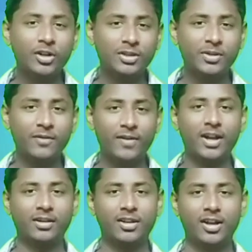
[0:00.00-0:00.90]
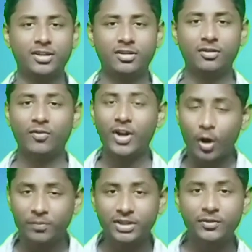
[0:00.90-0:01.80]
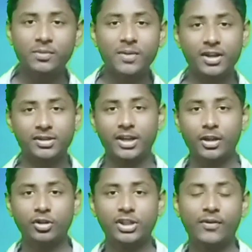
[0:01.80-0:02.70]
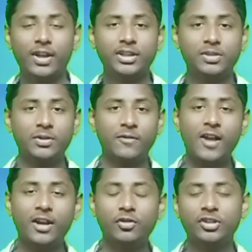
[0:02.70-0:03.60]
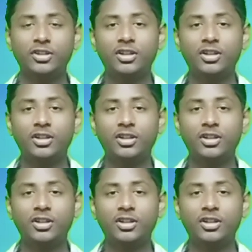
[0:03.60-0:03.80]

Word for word: to explain the fact that uh, why objects with mass cannot travel at the speed of light using